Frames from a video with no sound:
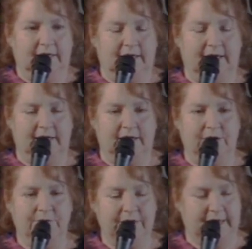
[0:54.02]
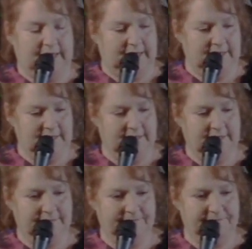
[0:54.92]
And Louhi,
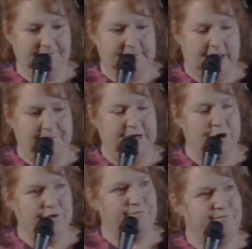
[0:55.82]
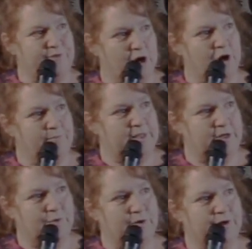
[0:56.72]
up in her farm in
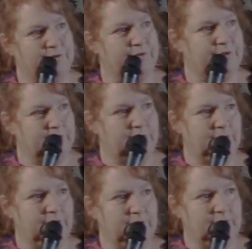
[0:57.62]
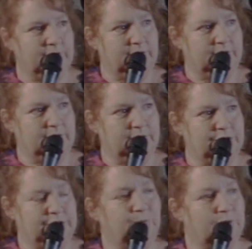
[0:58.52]
the north,
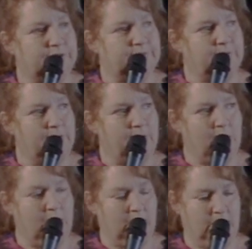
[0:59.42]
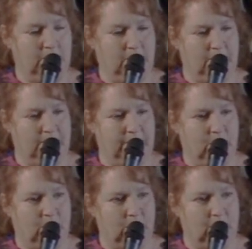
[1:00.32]
she was
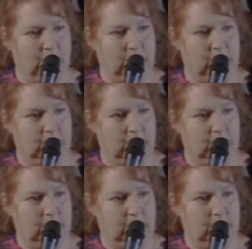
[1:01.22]
bored.